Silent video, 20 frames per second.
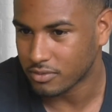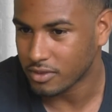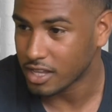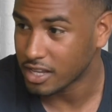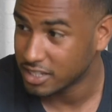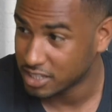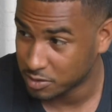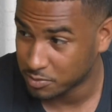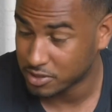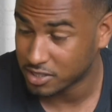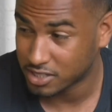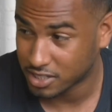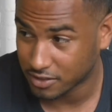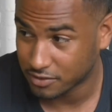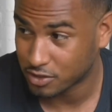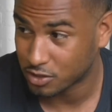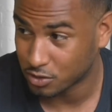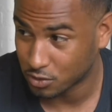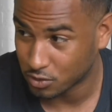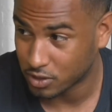It's been tough
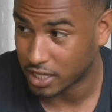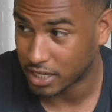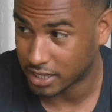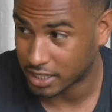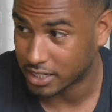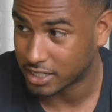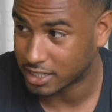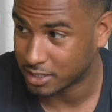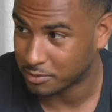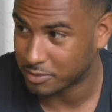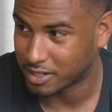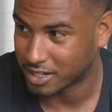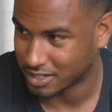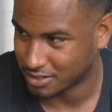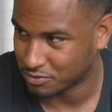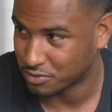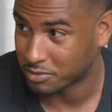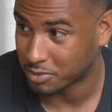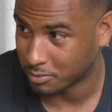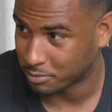to do that lately because
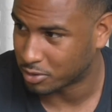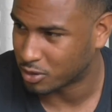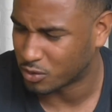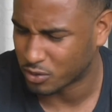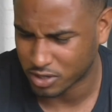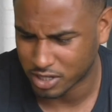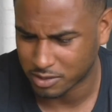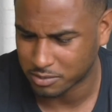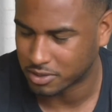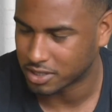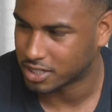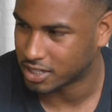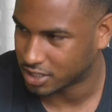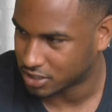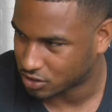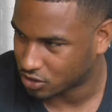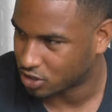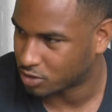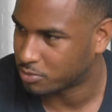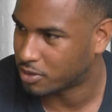we've been blowing up. The
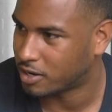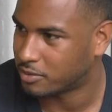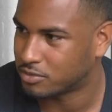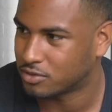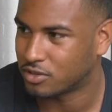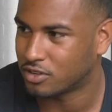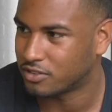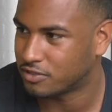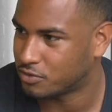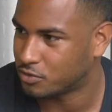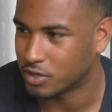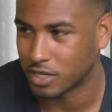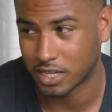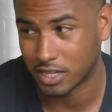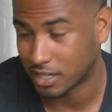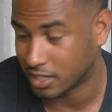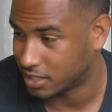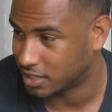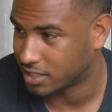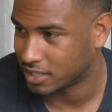Kickstarter popped off. We're
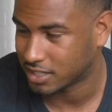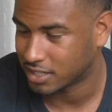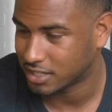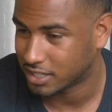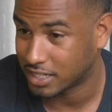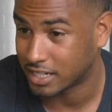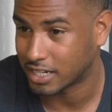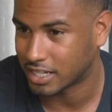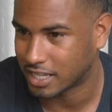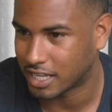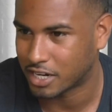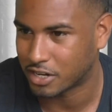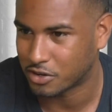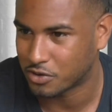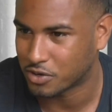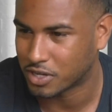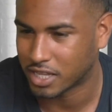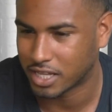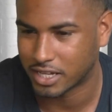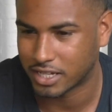getting a lot of new
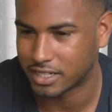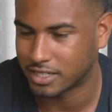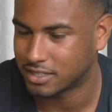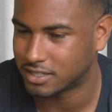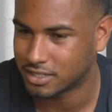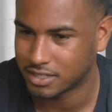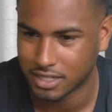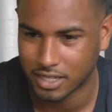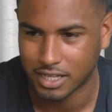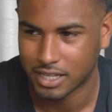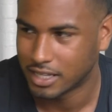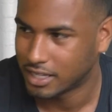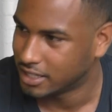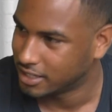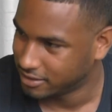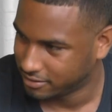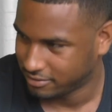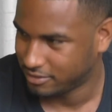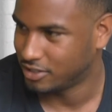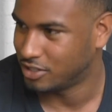clients.
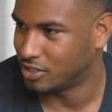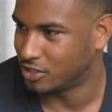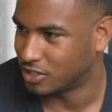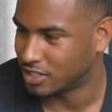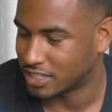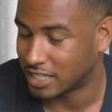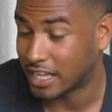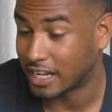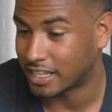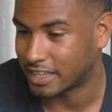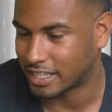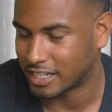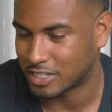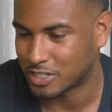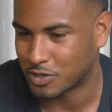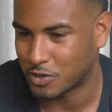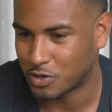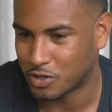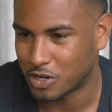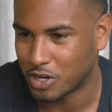There's a lot of things
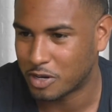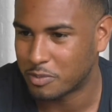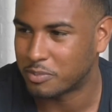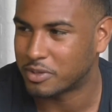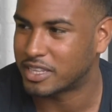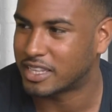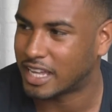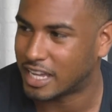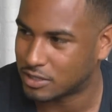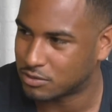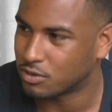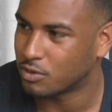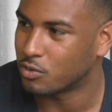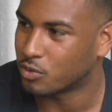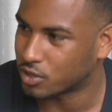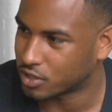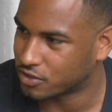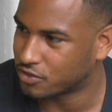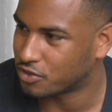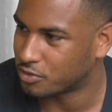going on, but that's what
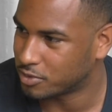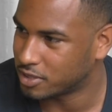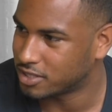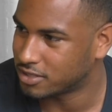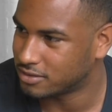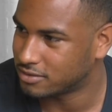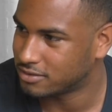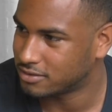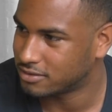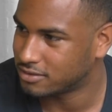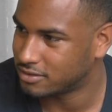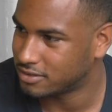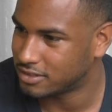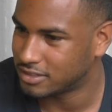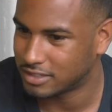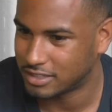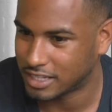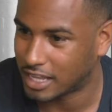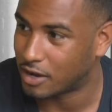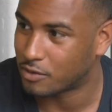works for me.
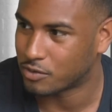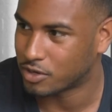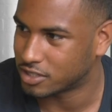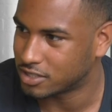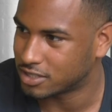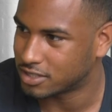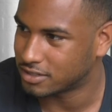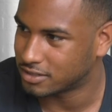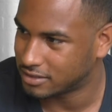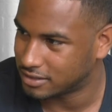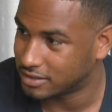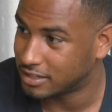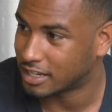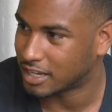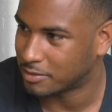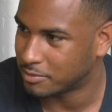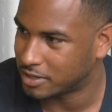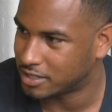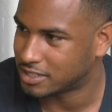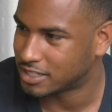Not rushing,
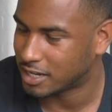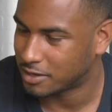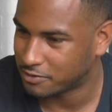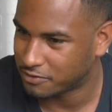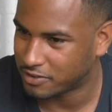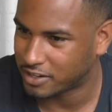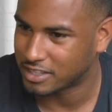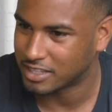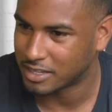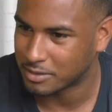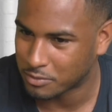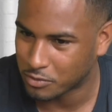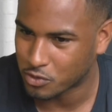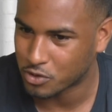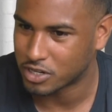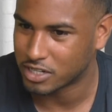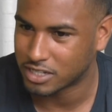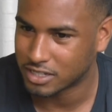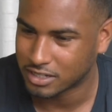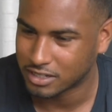taking my time,
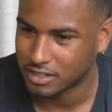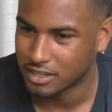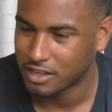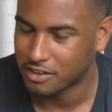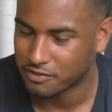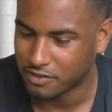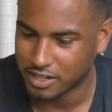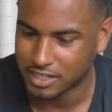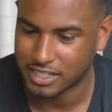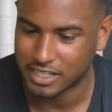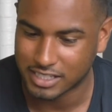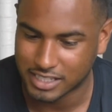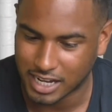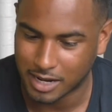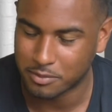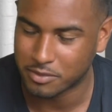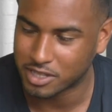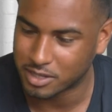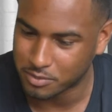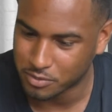finding
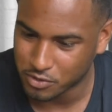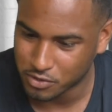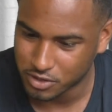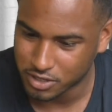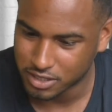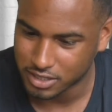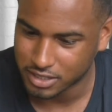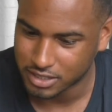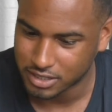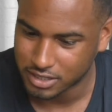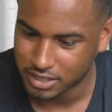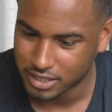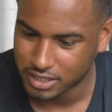time in the morning